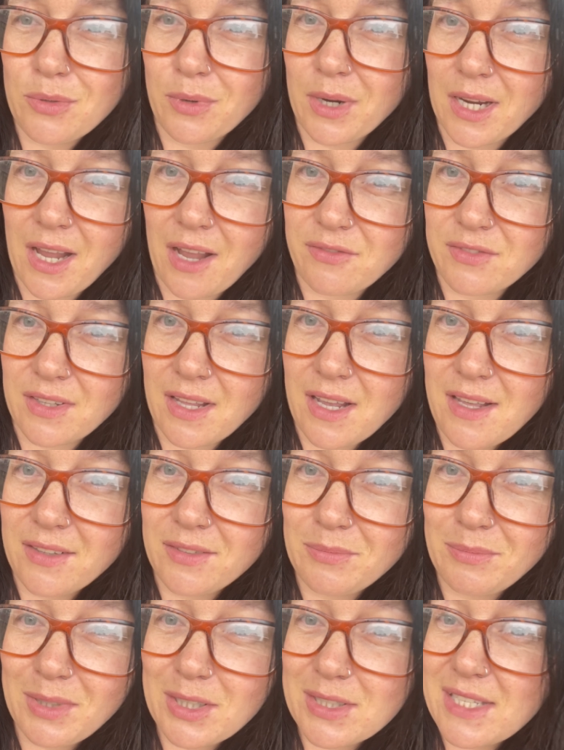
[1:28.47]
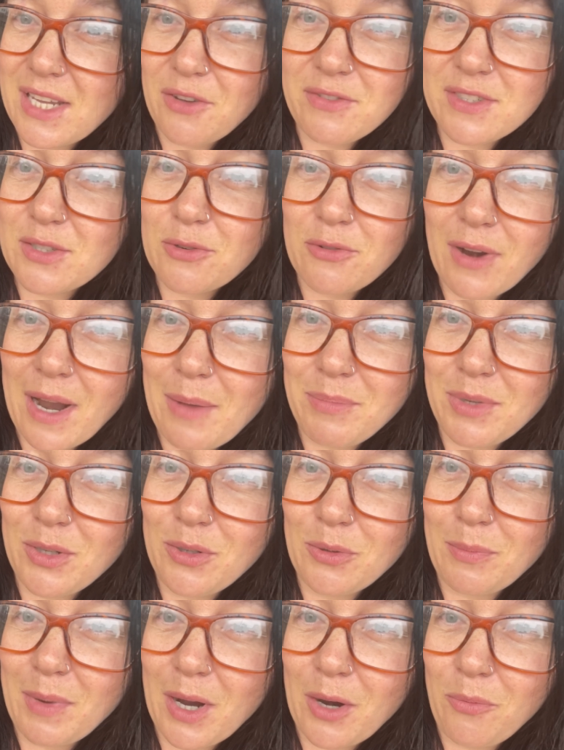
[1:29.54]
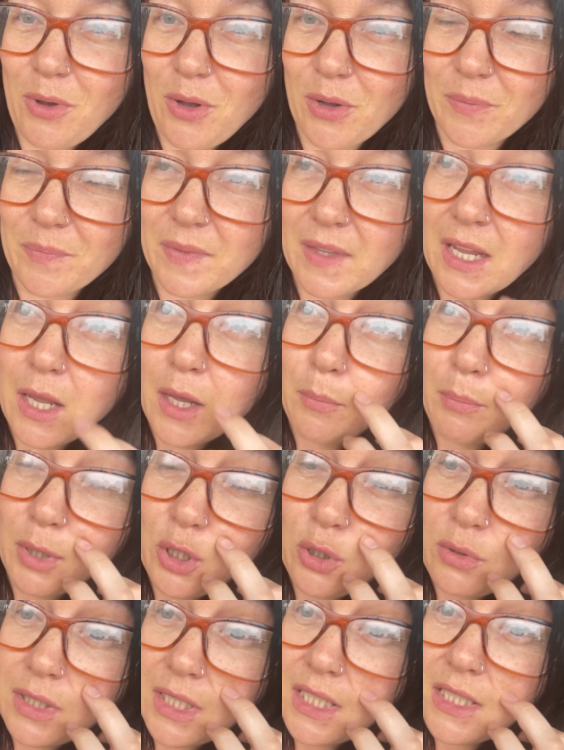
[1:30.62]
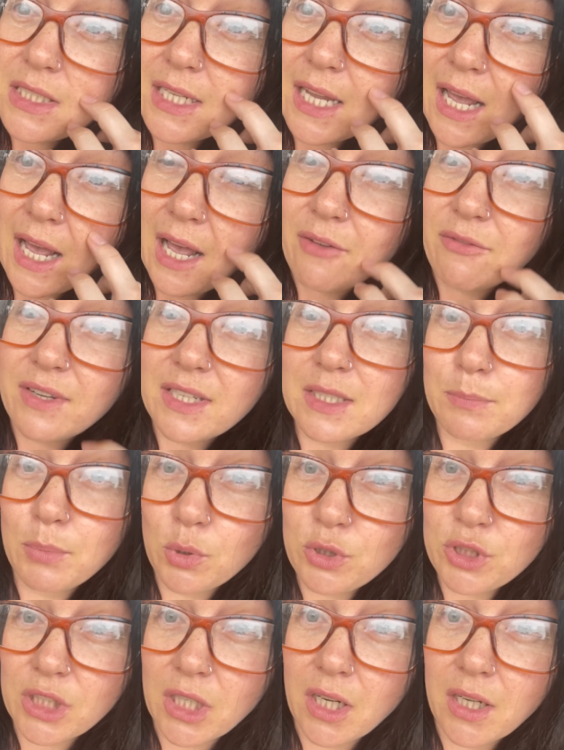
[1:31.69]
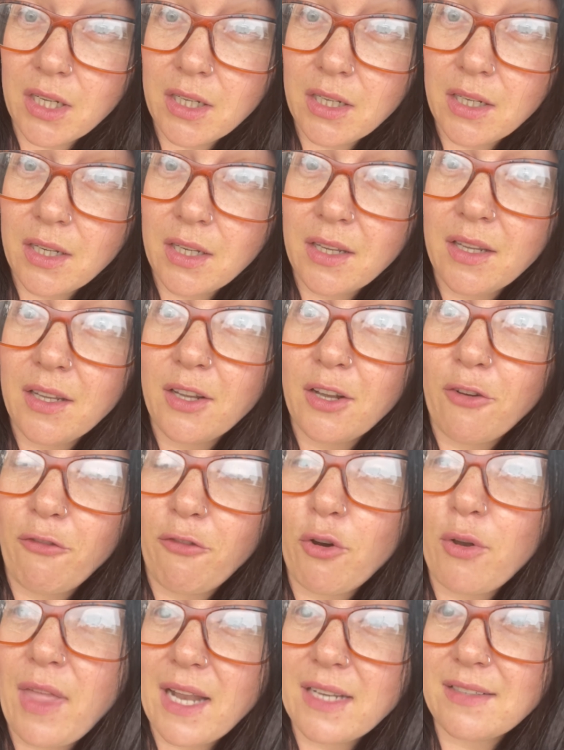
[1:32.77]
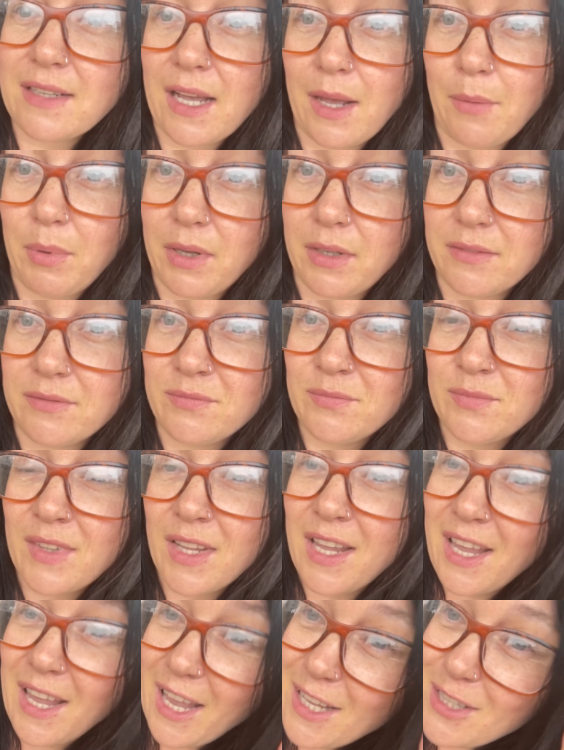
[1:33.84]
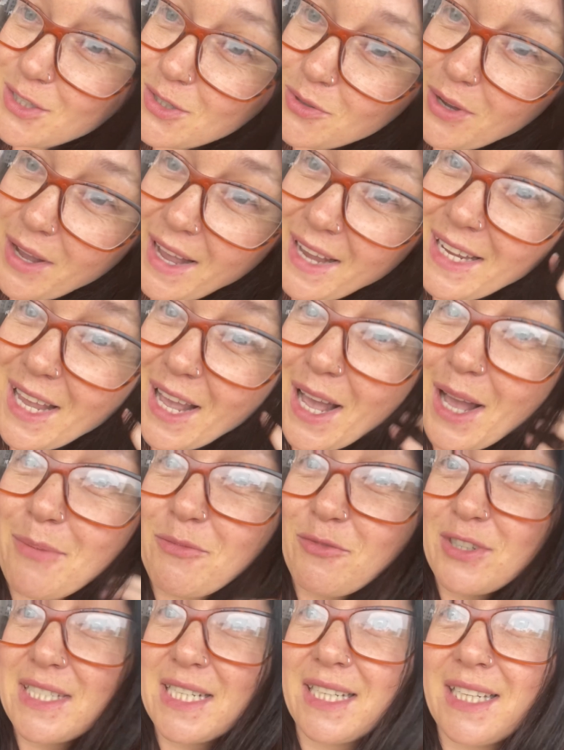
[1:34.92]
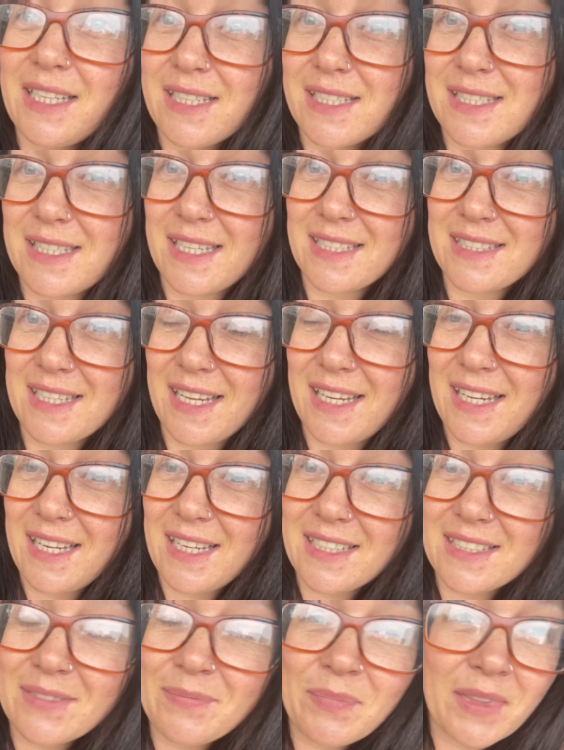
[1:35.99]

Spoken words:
work after that, because Elvis will grab you no matter what. But you need to have exposure for that to happen. And so I am ridiculously excited.